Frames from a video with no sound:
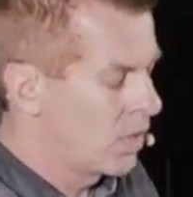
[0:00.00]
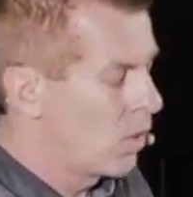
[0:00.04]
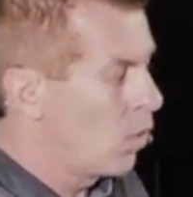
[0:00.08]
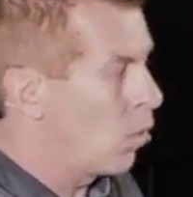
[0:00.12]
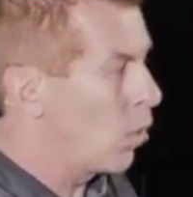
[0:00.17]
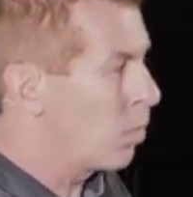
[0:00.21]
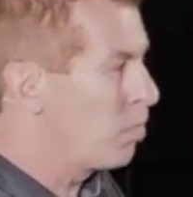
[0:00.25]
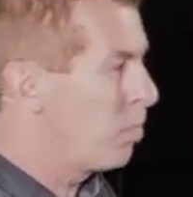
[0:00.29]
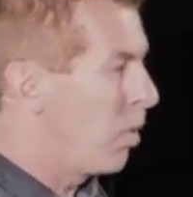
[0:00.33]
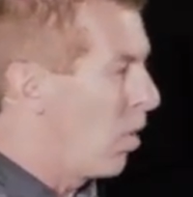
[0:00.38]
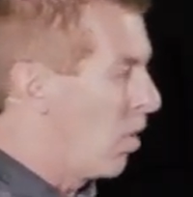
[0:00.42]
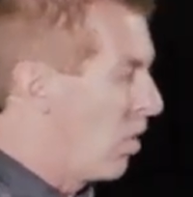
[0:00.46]

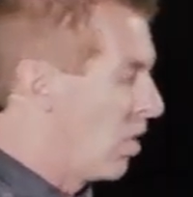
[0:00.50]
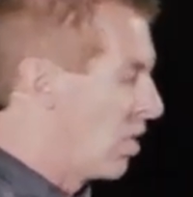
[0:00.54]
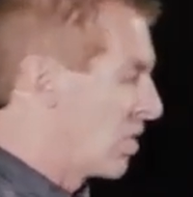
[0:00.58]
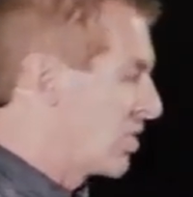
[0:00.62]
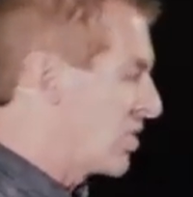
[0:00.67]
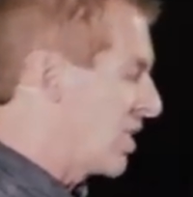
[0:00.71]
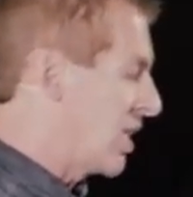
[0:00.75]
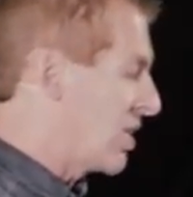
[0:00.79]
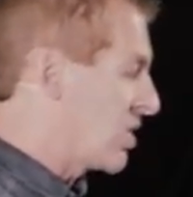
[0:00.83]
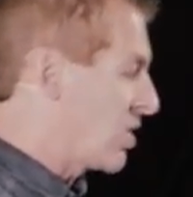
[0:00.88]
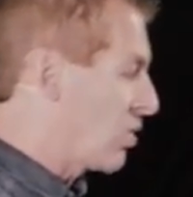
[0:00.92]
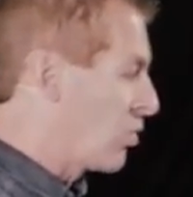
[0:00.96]
Or Paul
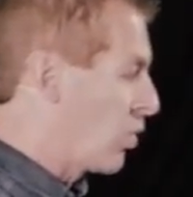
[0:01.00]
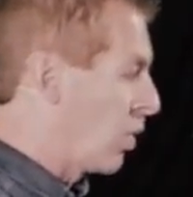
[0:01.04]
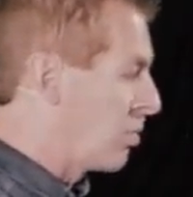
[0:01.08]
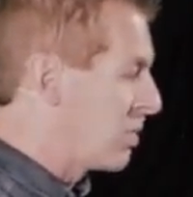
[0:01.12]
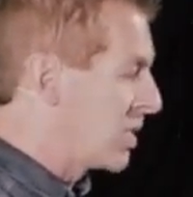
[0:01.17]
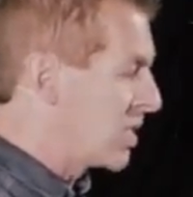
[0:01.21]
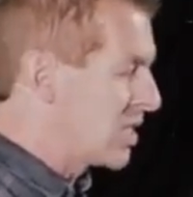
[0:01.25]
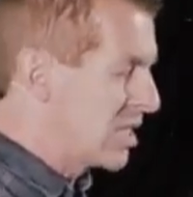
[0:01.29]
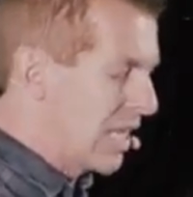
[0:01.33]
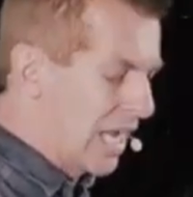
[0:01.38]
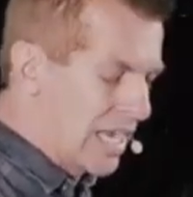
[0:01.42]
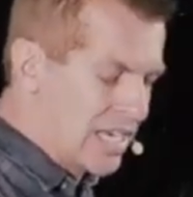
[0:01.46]
says in
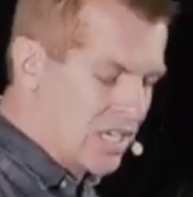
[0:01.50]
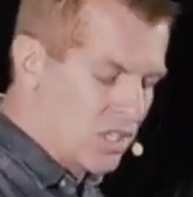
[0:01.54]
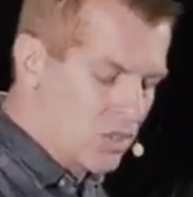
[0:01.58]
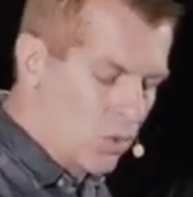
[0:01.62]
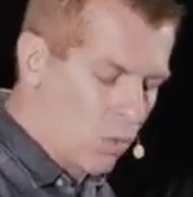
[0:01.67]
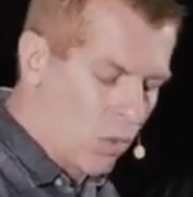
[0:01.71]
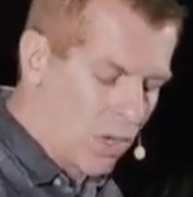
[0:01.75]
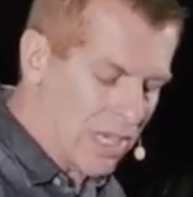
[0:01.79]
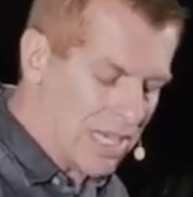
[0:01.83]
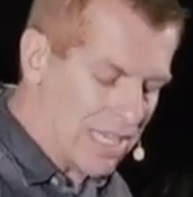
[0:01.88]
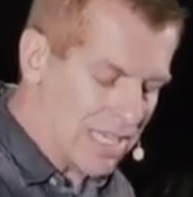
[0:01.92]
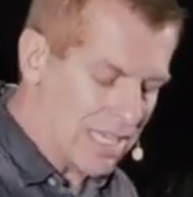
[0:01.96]
Romans
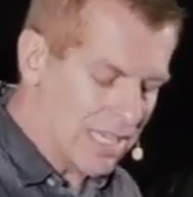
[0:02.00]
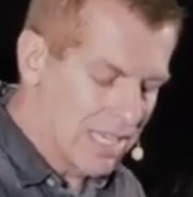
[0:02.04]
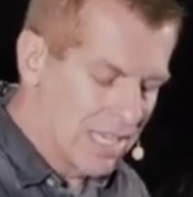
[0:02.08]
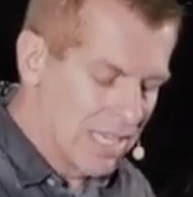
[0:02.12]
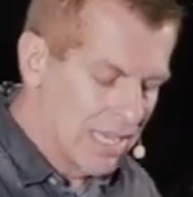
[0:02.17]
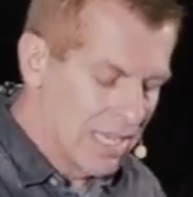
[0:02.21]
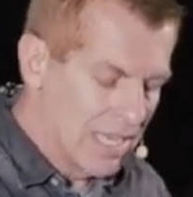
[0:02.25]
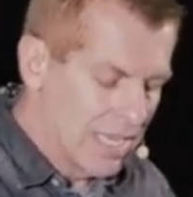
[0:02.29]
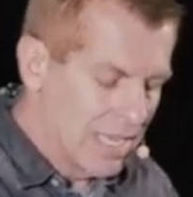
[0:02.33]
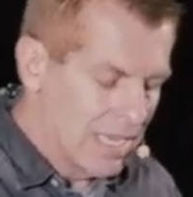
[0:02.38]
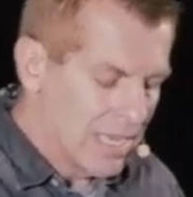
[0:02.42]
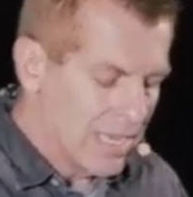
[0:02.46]
9:20,
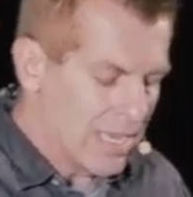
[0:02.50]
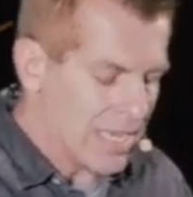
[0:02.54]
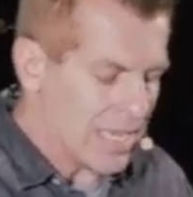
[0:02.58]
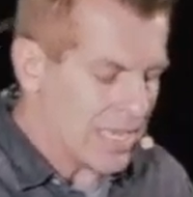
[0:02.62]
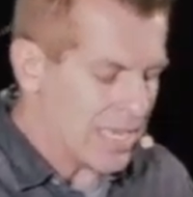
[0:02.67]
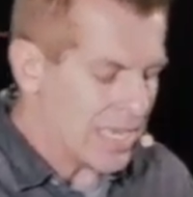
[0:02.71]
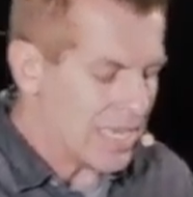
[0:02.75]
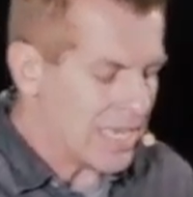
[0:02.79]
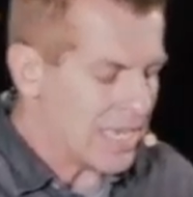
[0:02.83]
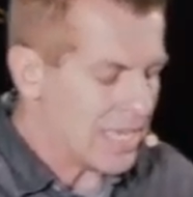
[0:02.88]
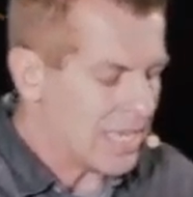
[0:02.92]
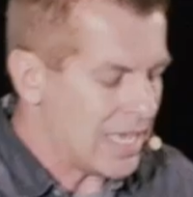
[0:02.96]

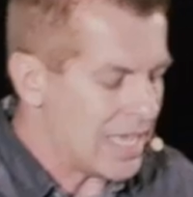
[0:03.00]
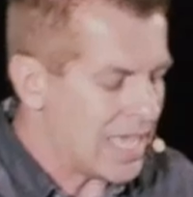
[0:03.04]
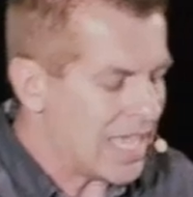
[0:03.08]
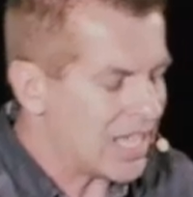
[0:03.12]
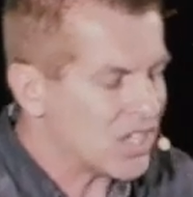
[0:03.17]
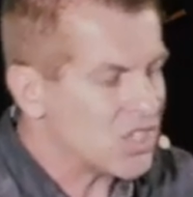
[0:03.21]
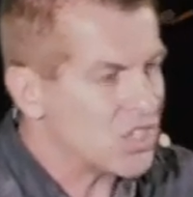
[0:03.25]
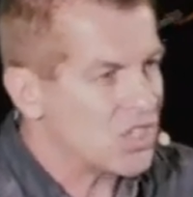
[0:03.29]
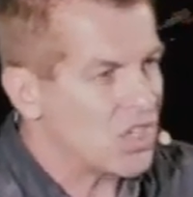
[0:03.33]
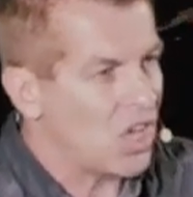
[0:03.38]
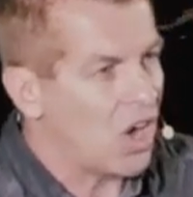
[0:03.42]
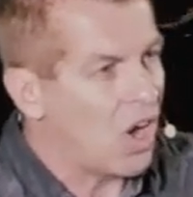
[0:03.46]
he, he, he
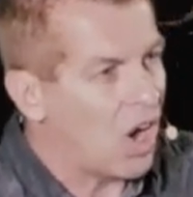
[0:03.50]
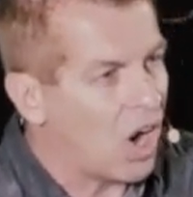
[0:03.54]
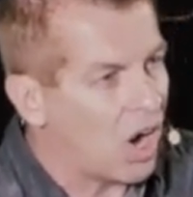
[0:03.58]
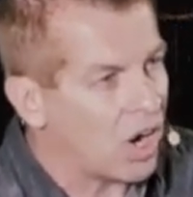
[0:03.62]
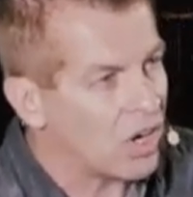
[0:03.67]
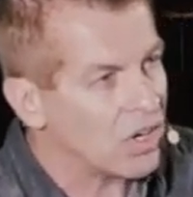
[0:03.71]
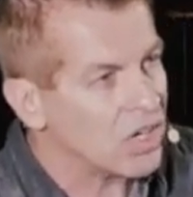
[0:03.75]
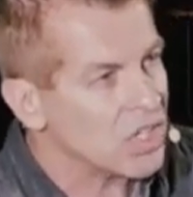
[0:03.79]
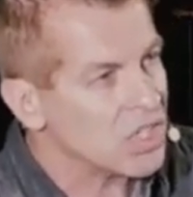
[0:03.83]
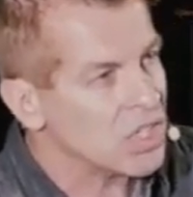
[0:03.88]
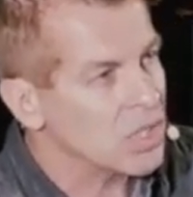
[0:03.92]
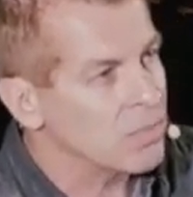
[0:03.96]
asks the
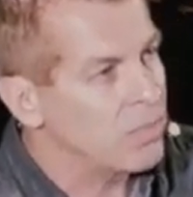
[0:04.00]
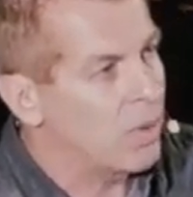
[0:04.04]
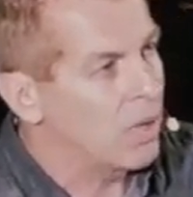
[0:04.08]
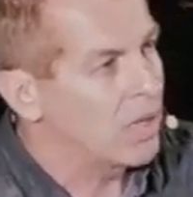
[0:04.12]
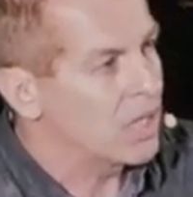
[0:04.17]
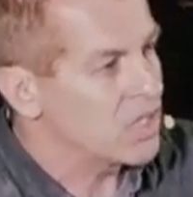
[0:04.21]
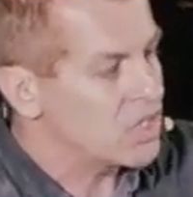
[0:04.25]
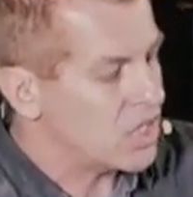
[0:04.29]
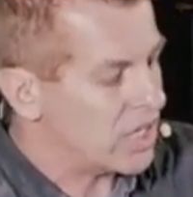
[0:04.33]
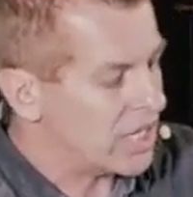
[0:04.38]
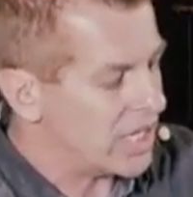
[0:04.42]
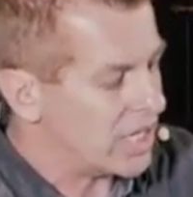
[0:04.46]
hardest
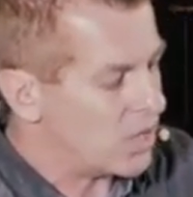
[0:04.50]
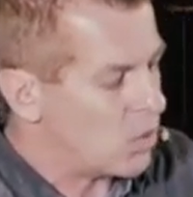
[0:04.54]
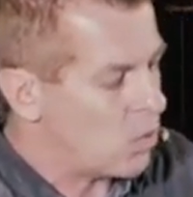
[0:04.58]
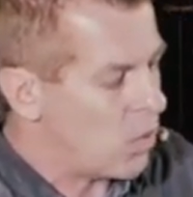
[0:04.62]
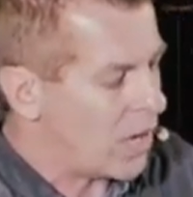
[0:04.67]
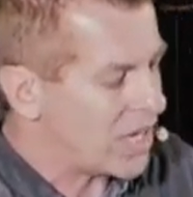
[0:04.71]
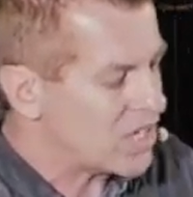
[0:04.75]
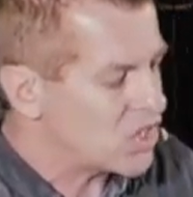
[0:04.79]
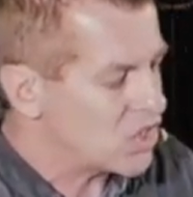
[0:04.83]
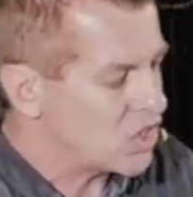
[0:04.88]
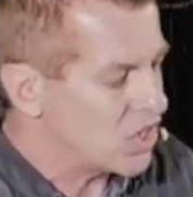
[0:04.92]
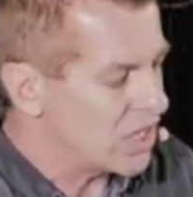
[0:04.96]
apologetic
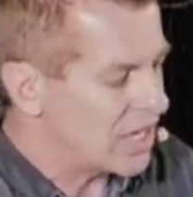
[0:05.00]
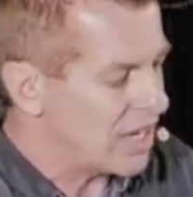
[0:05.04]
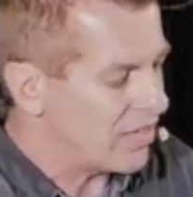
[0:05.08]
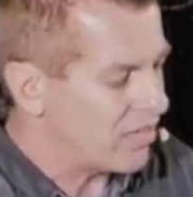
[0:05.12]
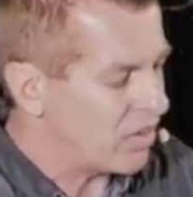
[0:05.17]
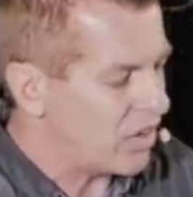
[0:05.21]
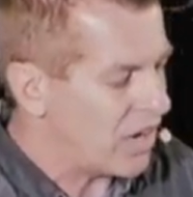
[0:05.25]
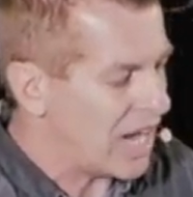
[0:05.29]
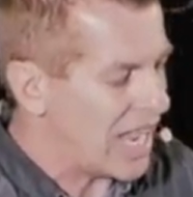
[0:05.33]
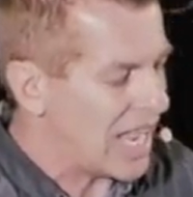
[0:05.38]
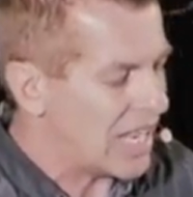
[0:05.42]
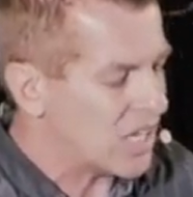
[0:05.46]
question
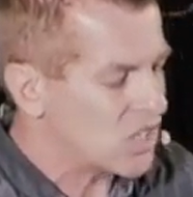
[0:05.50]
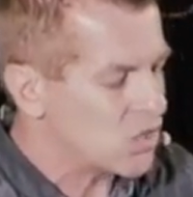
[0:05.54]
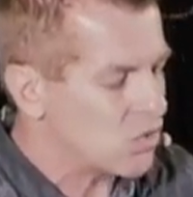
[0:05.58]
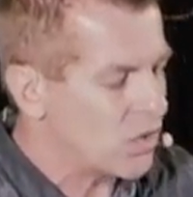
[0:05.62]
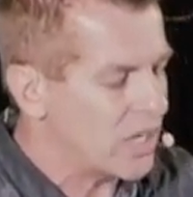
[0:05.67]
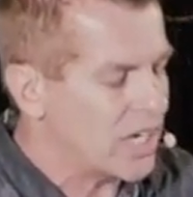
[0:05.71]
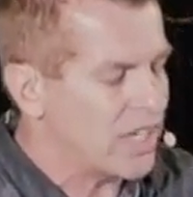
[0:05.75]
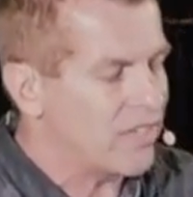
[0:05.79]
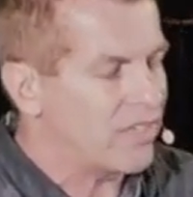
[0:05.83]
ever asked, right?